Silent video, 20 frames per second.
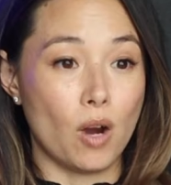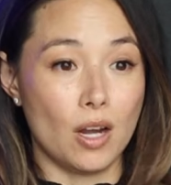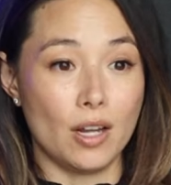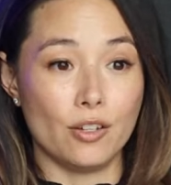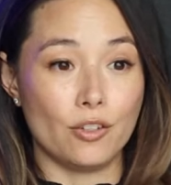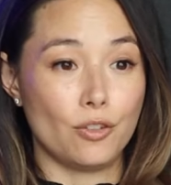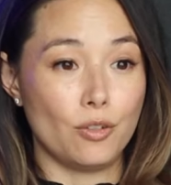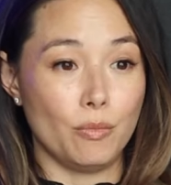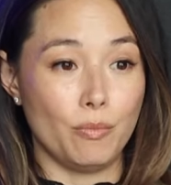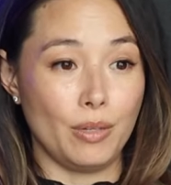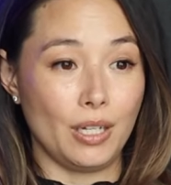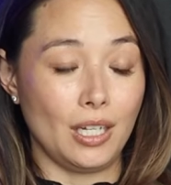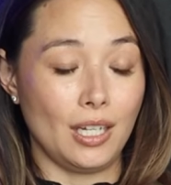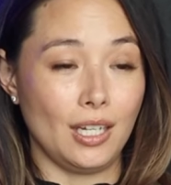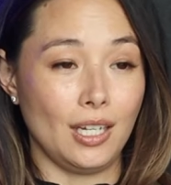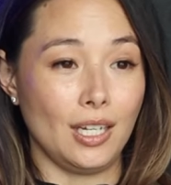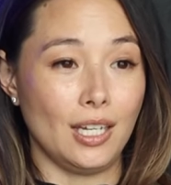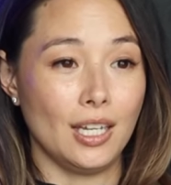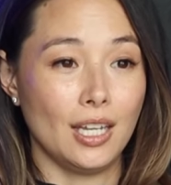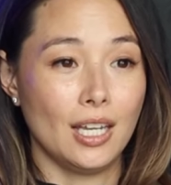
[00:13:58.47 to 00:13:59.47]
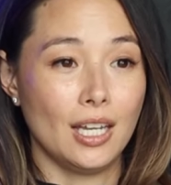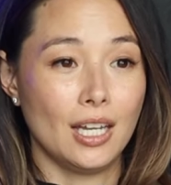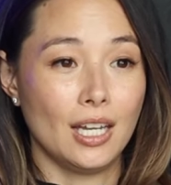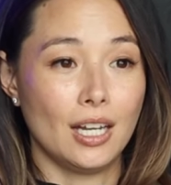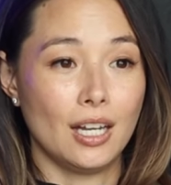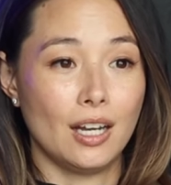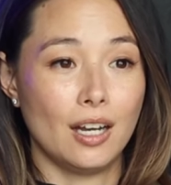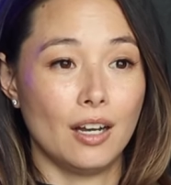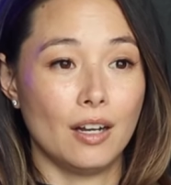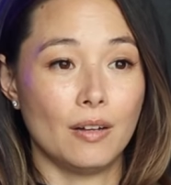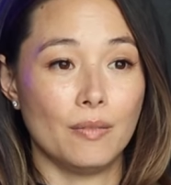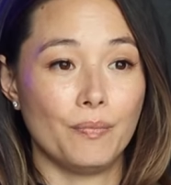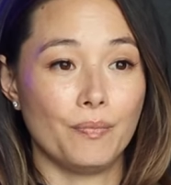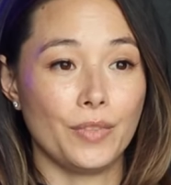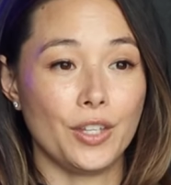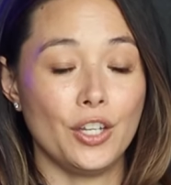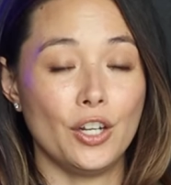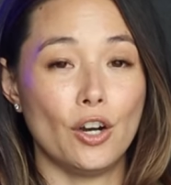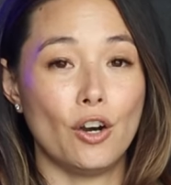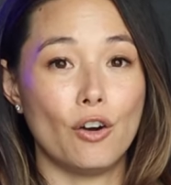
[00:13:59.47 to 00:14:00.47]
want to be
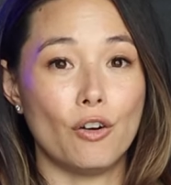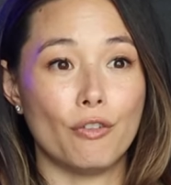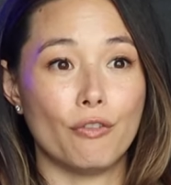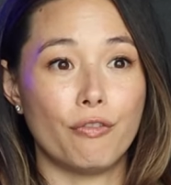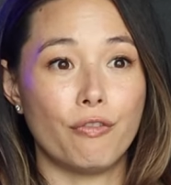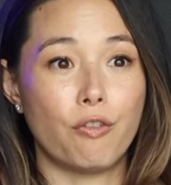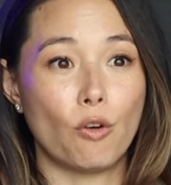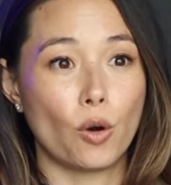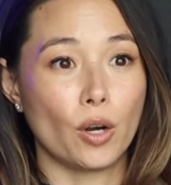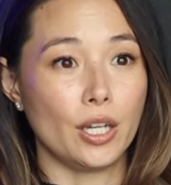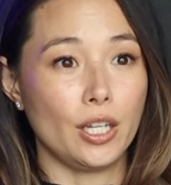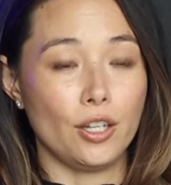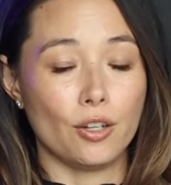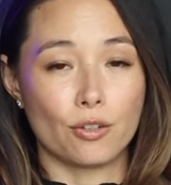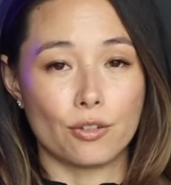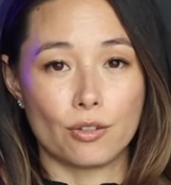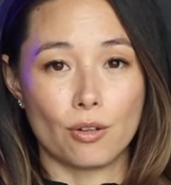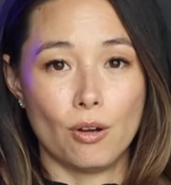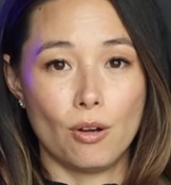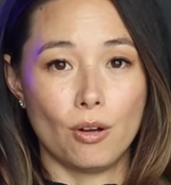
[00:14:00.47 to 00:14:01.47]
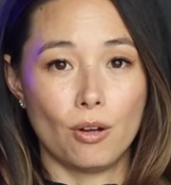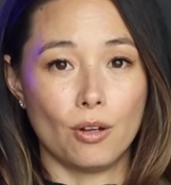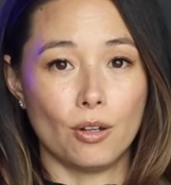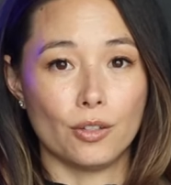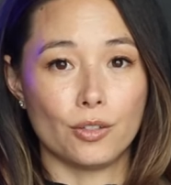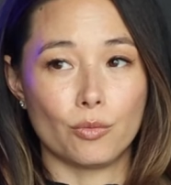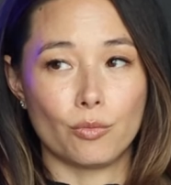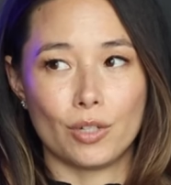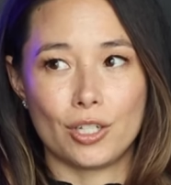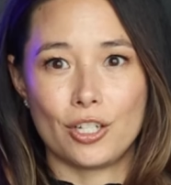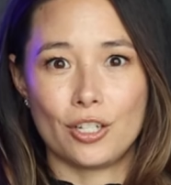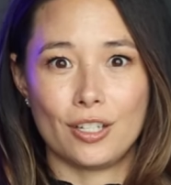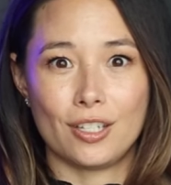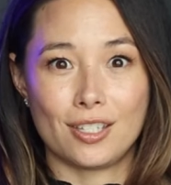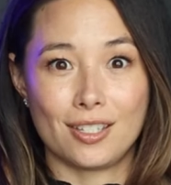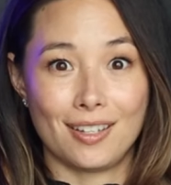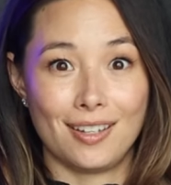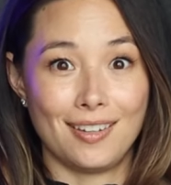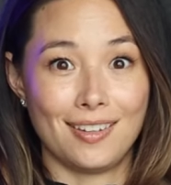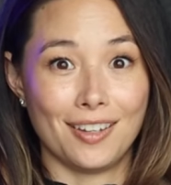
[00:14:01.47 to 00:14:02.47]
40 years old, which
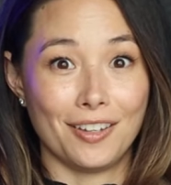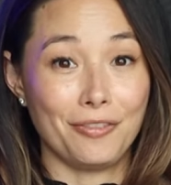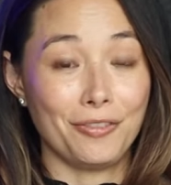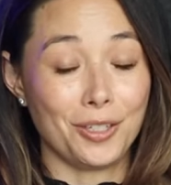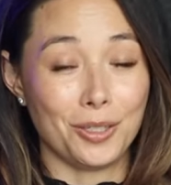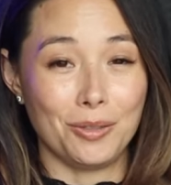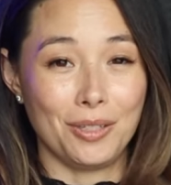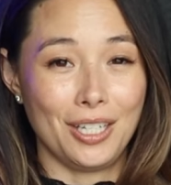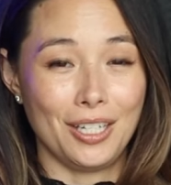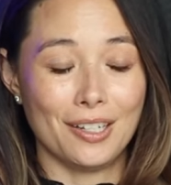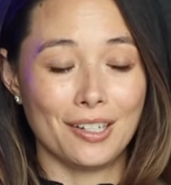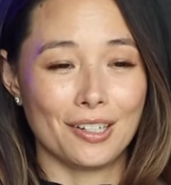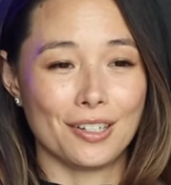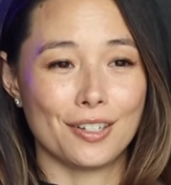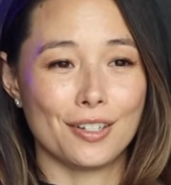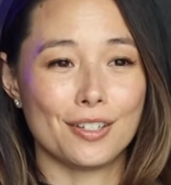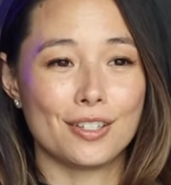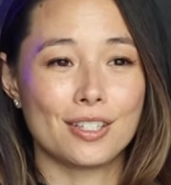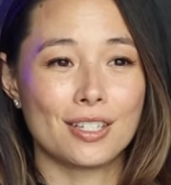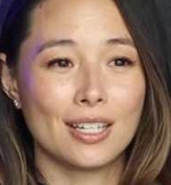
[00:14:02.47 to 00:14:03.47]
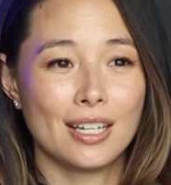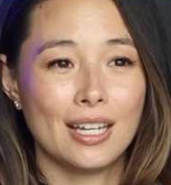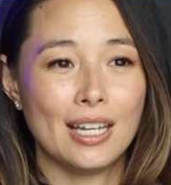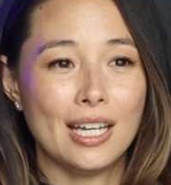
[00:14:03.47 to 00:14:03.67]
is in a few years,